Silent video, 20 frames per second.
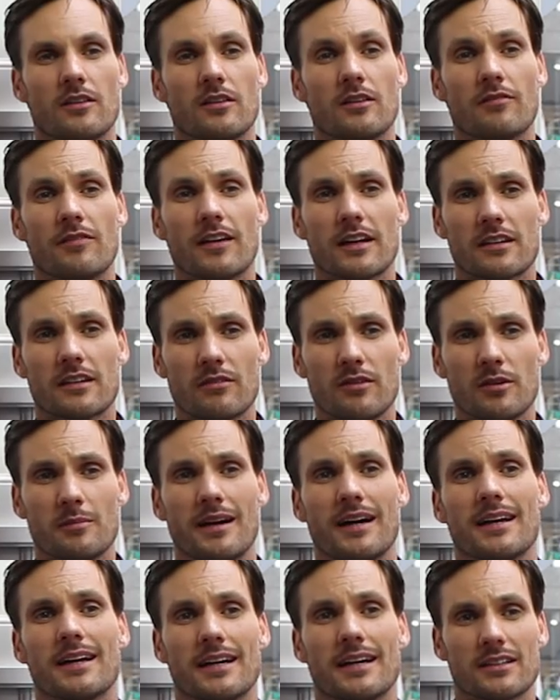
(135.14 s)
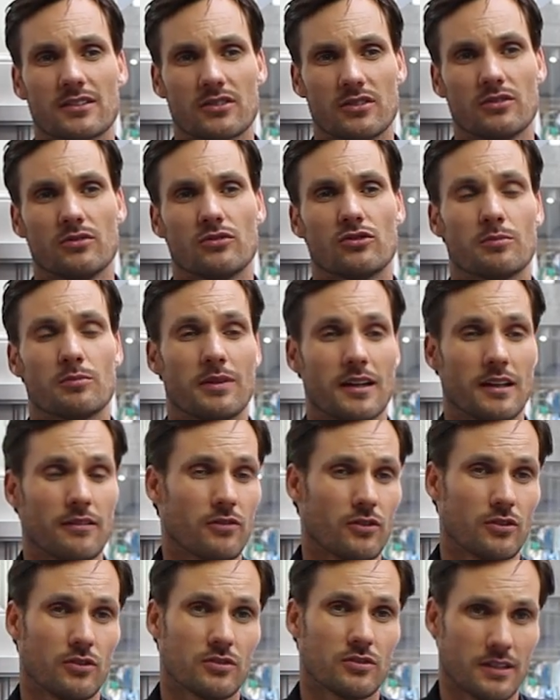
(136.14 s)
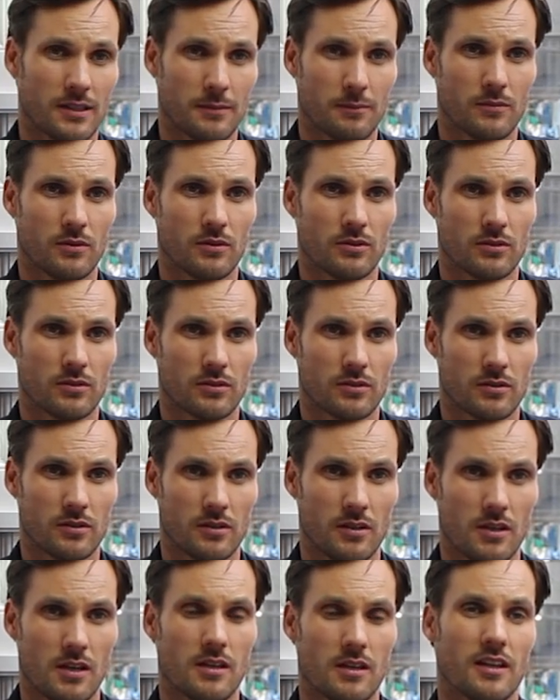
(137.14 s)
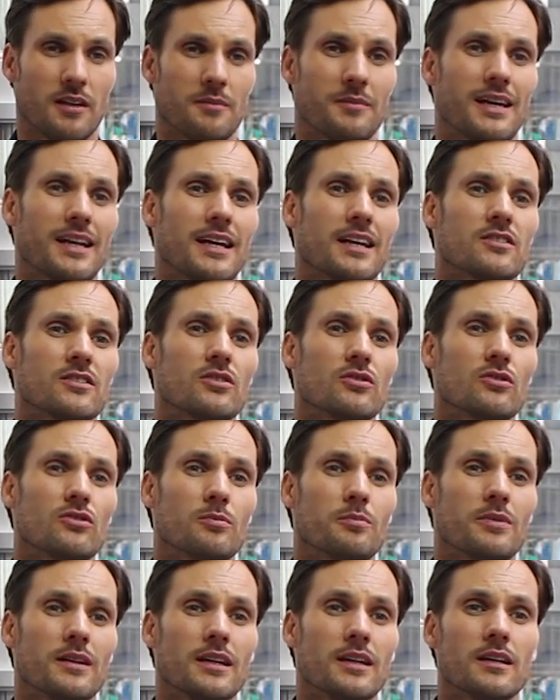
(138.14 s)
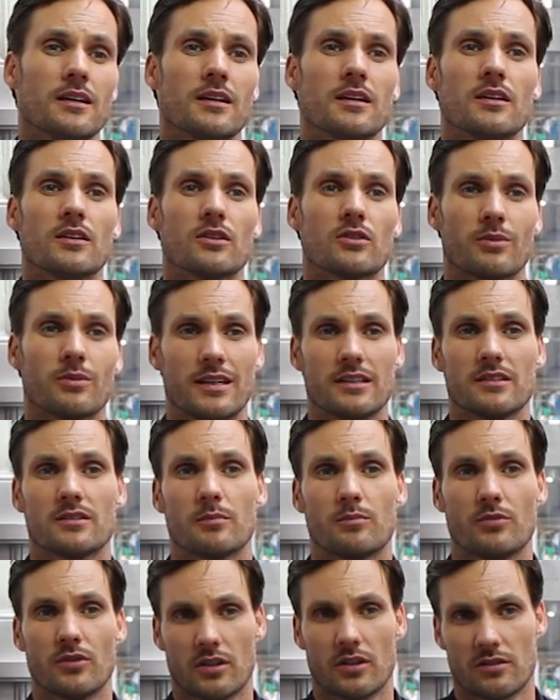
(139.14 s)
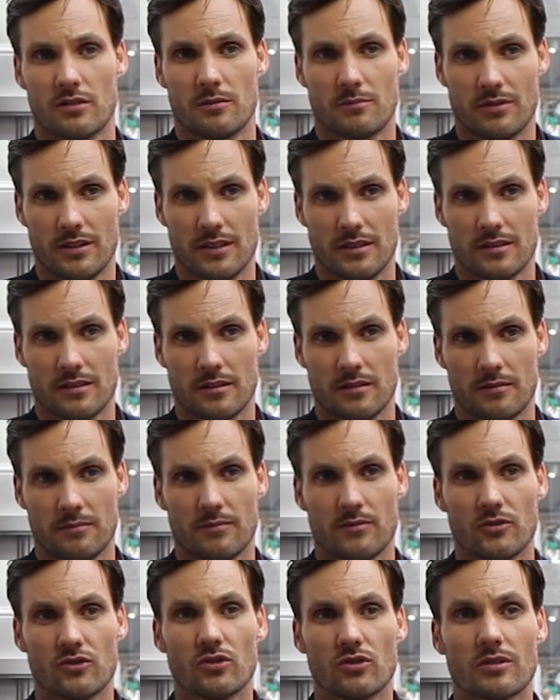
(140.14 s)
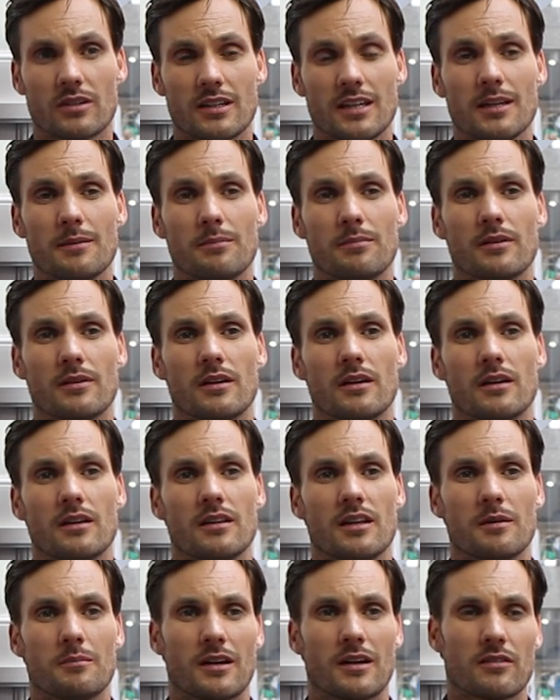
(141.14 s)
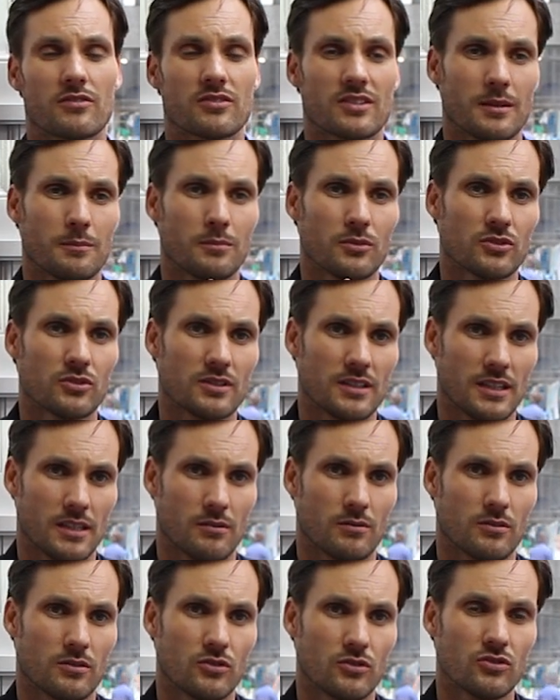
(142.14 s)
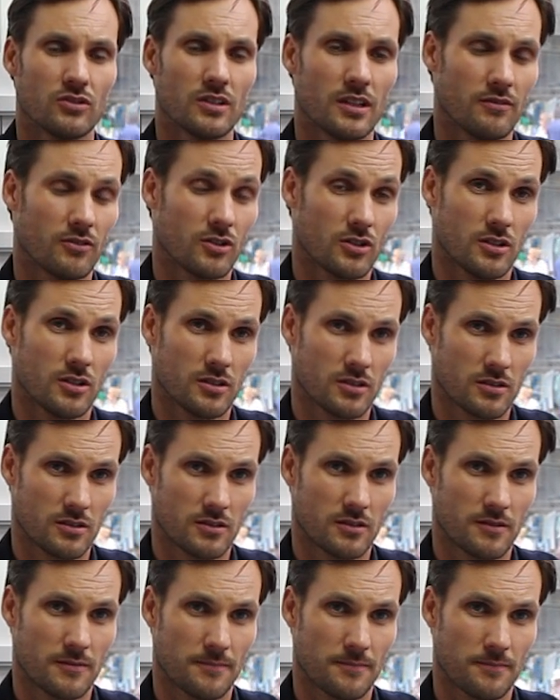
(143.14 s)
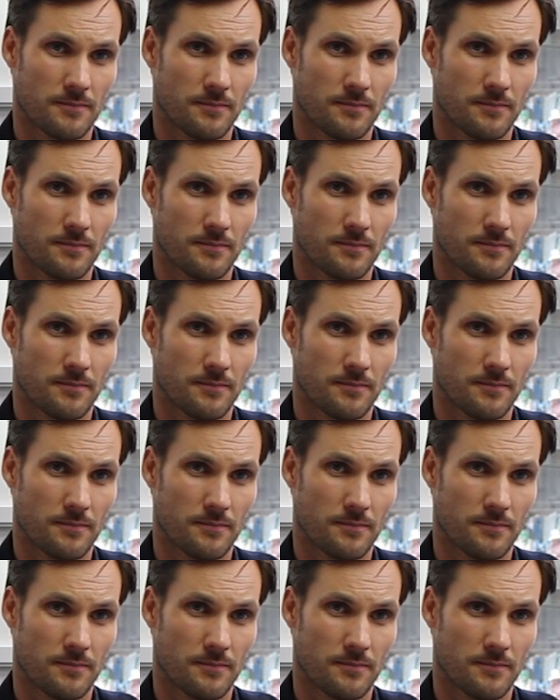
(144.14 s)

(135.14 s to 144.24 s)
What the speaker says: The factory might ask you to pay for your samples. They might ask you to pay twice the production price. So keep the amount of samples down to save costs.